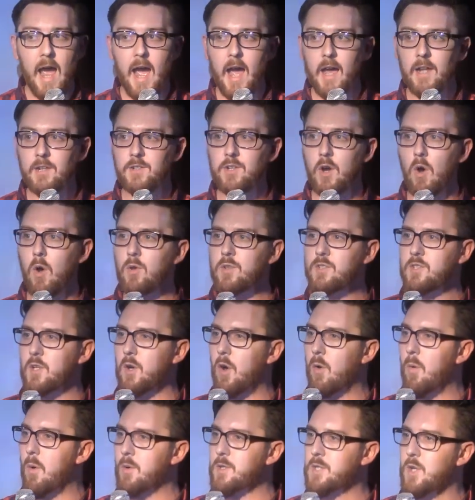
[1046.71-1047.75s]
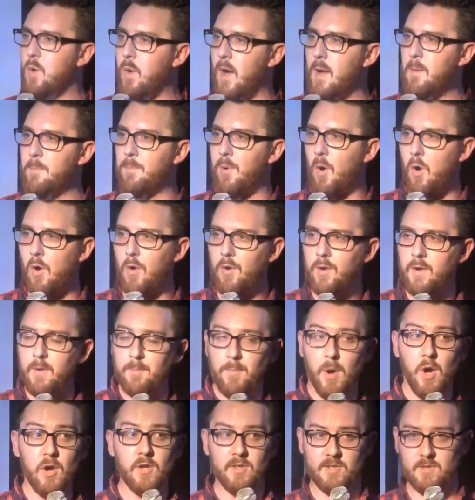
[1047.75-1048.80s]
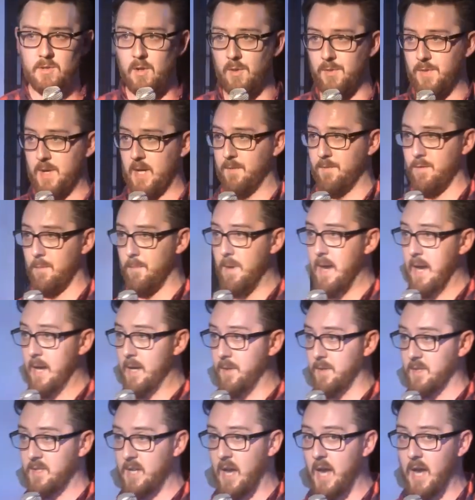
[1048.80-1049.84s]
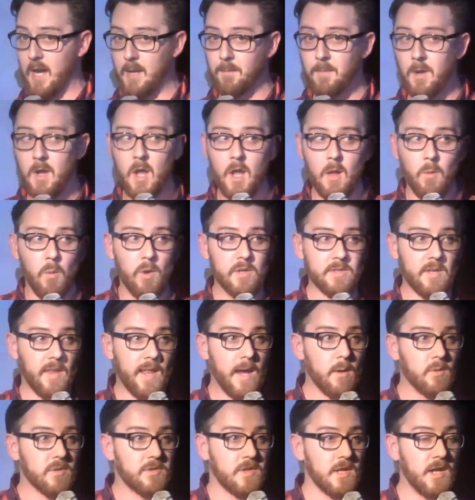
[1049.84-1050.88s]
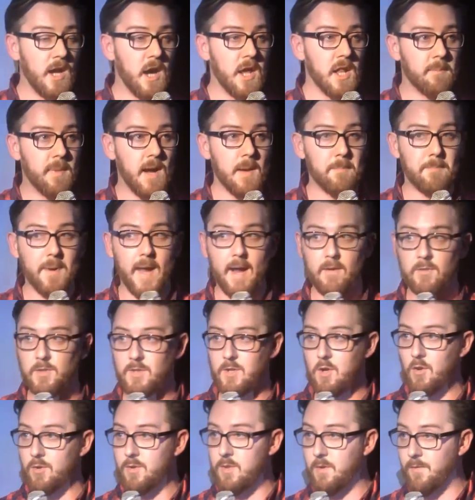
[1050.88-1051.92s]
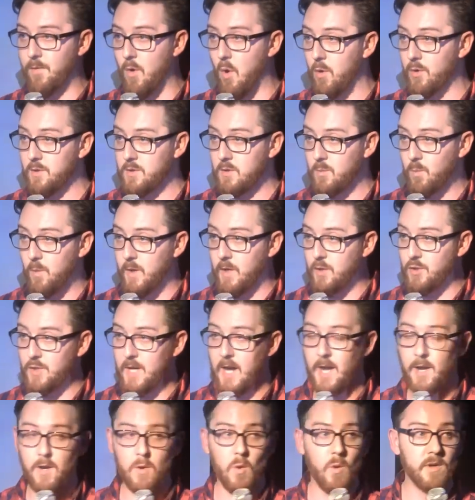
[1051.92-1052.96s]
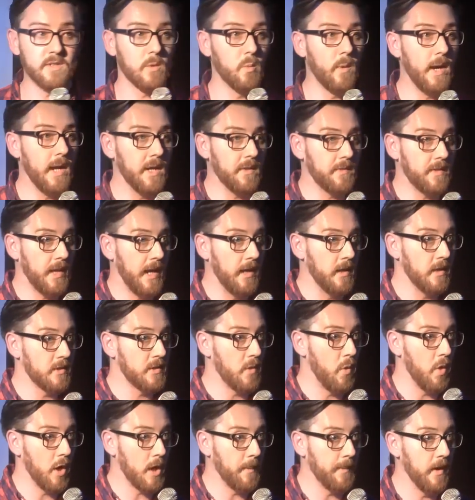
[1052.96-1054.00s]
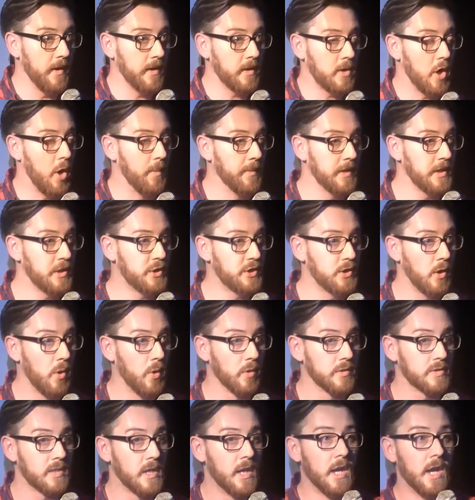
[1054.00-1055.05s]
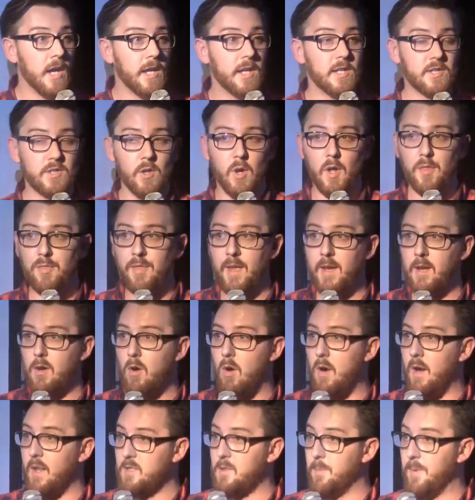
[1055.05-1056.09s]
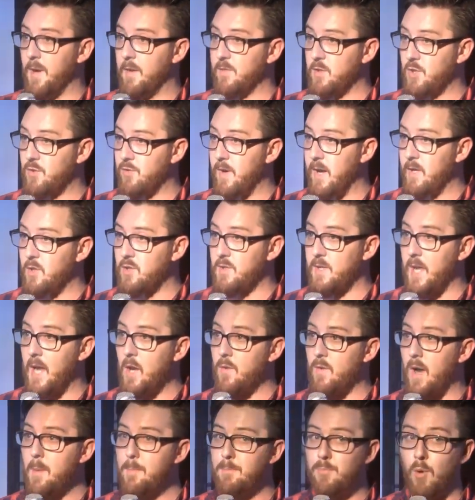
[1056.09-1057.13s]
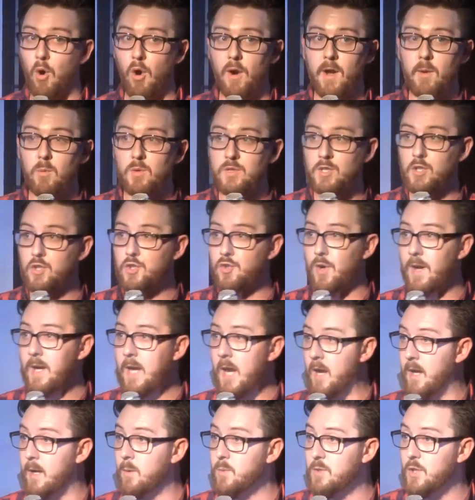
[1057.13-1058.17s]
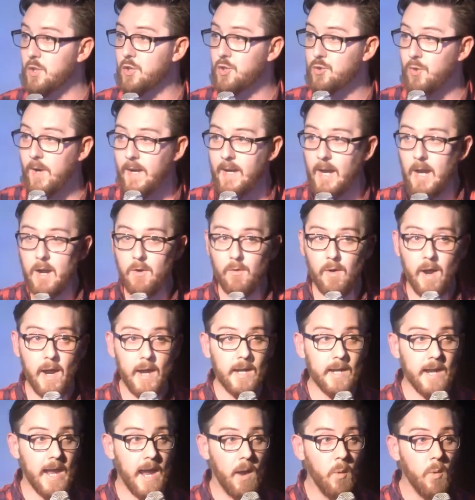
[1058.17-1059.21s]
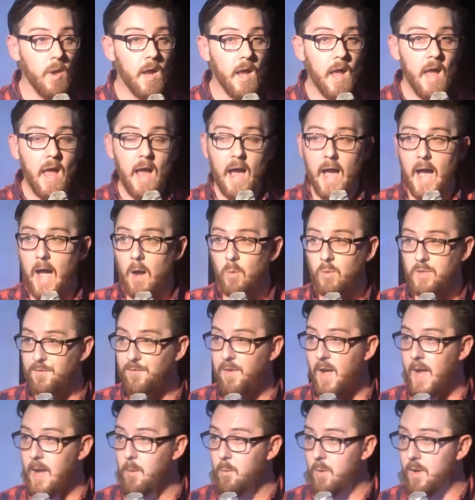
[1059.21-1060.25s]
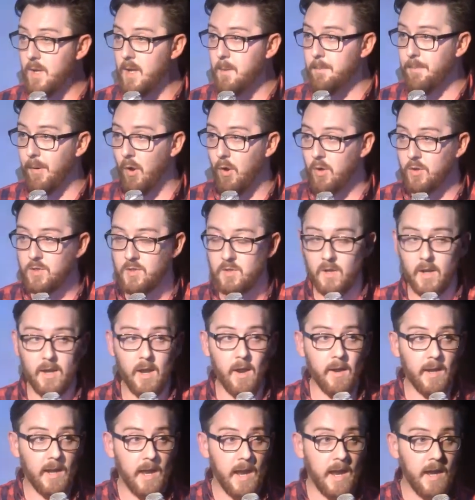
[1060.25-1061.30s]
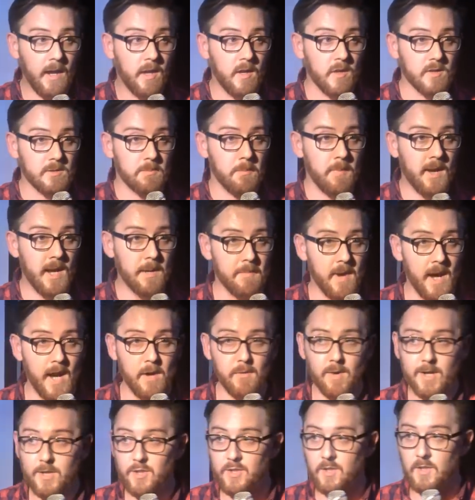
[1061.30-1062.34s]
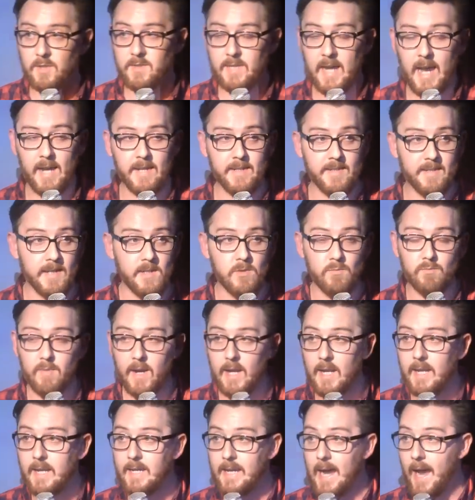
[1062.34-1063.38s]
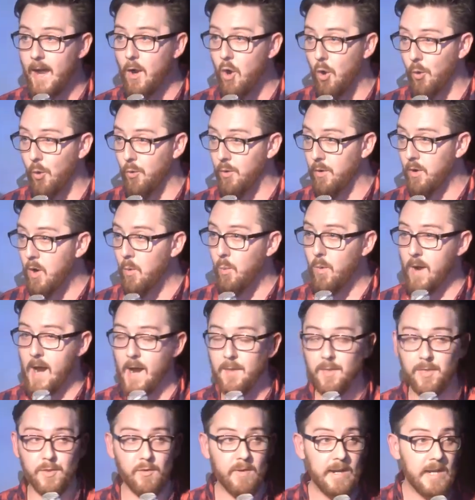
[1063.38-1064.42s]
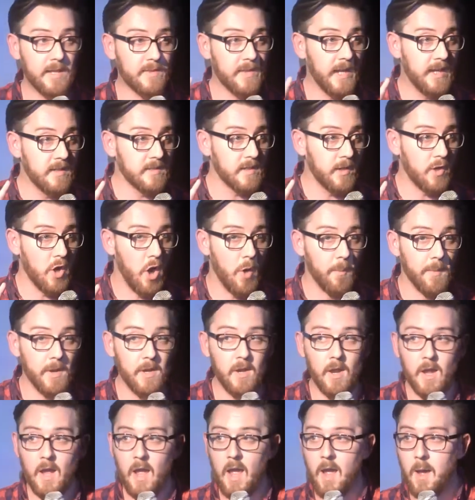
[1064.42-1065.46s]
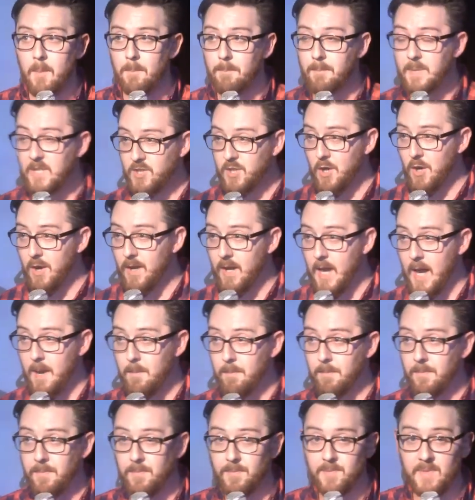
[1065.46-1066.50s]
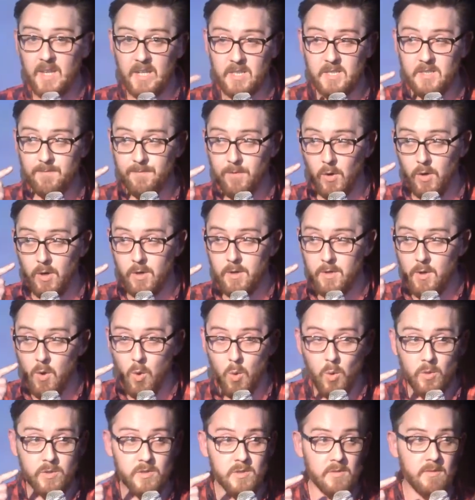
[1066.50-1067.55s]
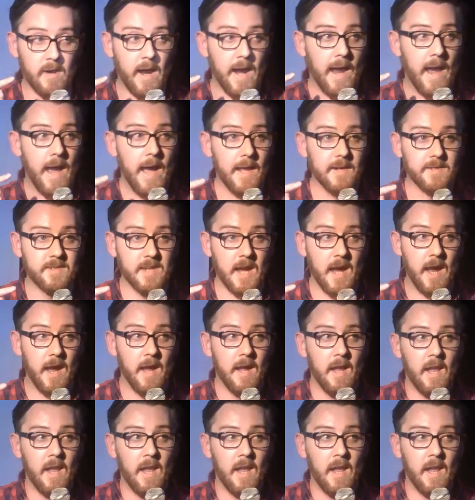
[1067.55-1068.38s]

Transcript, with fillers: and also, what was quite important, a personal thing for me at the time, was that that was the year that my parents got divorced, which I know is a weird thing to talk about in comedy shows. You sort of think, all oh, right, that's a bit of a strange thing, right? But it was a trigger, it was a trigger, right? Now, I was fine with it personally, okay, because me and my original dad didn't really get on we had three things in common. My surname, this fucking nose, right? And, uh,